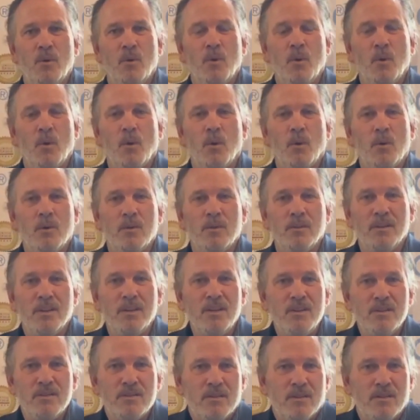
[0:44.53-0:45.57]
oral
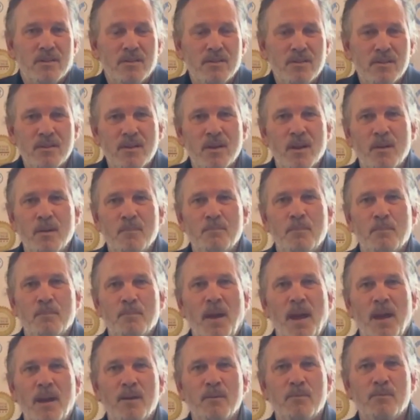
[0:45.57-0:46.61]
lesions,
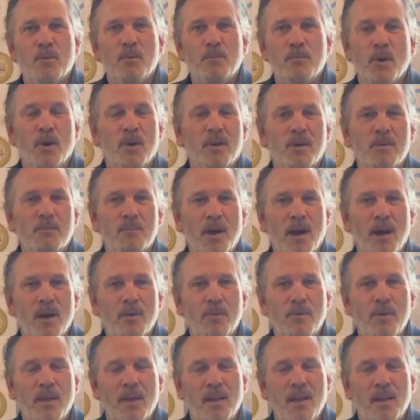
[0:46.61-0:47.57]
painful burning mouth,